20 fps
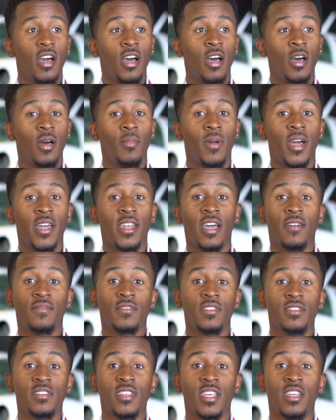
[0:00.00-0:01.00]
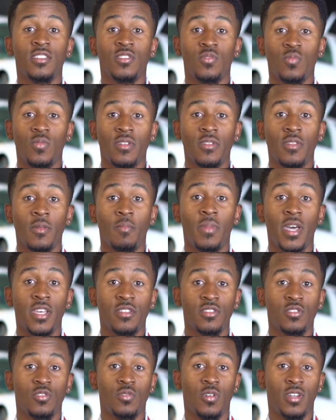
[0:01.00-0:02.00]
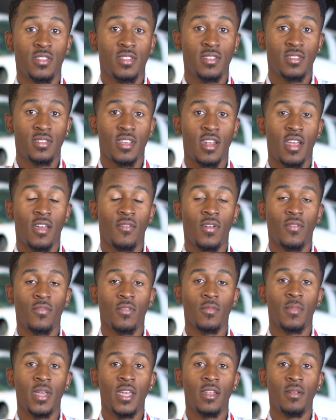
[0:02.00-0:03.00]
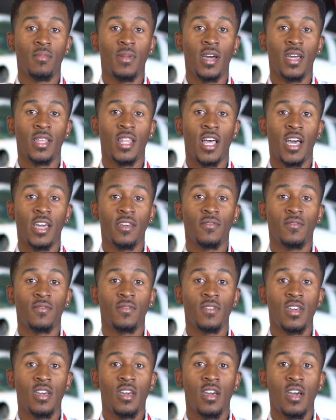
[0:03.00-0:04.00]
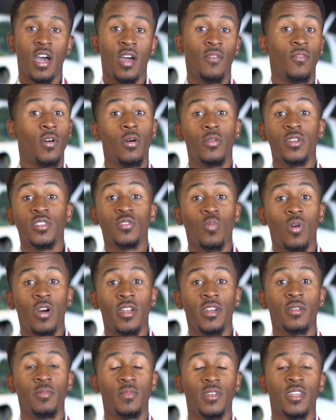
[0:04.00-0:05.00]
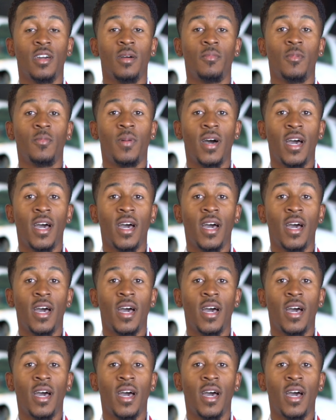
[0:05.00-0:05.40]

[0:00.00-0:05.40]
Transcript: um, I'd have to say it's one of the best choices that I've ever made in my life. I've always wanted to become a